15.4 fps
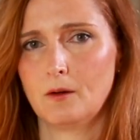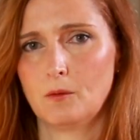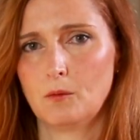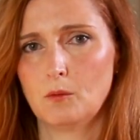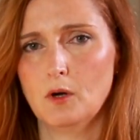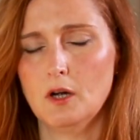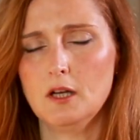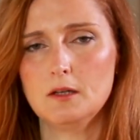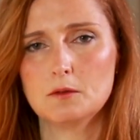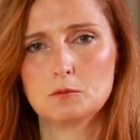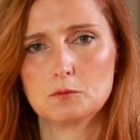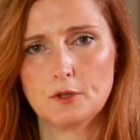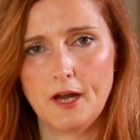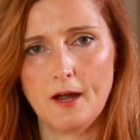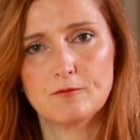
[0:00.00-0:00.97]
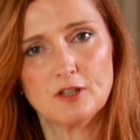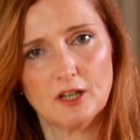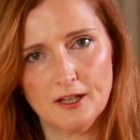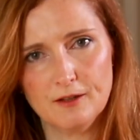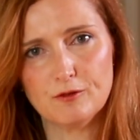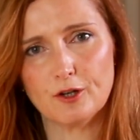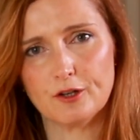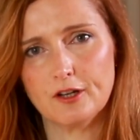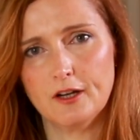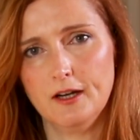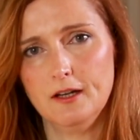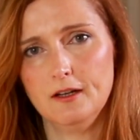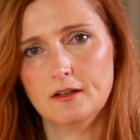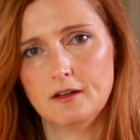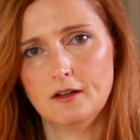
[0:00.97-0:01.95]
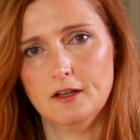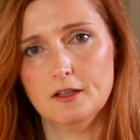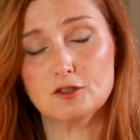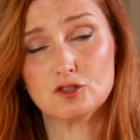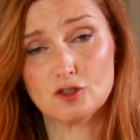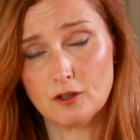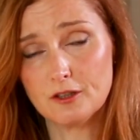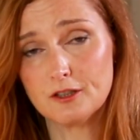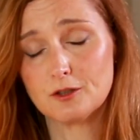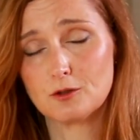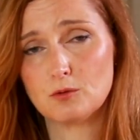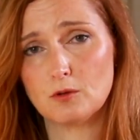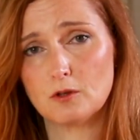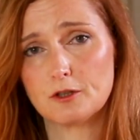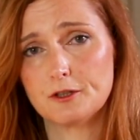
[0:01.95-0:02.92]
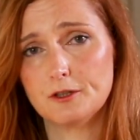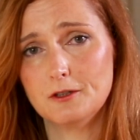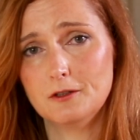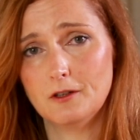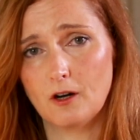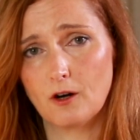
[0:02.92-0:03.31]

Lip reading: Well, we have delivered a solid quarter.